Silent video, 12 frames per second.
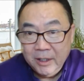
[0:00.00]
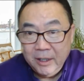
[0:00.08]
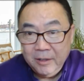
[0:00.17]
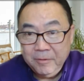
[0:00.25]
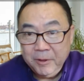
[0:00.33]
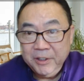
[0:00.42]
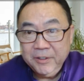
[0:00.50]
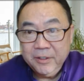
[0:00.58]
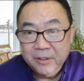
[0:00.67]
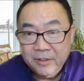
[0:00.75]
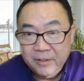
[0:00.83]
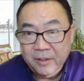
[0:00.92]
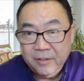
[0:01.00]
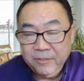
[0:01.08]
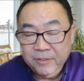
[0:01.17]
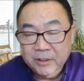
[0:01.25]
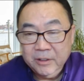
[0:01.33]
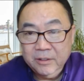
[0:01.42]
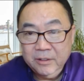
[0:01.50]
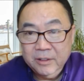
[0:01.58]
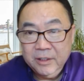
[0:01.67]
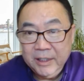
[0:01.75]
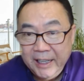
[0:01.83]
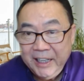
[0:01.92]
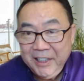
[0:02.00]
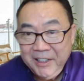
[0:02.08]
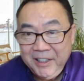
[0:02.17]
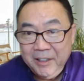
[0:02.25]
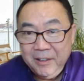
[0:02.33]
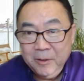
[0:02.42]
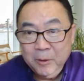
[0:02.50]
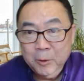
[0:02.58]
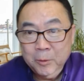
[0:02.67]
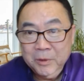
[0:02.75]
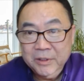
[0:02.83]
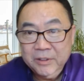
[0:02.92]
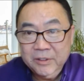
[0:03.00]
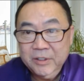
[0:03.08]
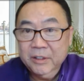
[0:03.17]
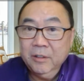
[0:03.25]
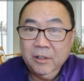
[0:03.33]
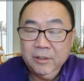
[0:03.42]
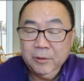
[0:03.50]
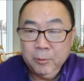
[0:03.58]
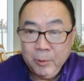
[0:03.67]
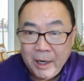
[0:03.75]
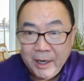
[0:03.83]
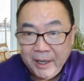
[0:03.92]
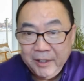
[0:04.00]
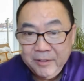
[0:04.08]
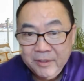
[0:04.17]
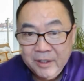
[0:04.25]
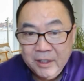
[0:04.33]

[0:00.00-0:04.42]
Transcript: a very successful lady who is still on the rise.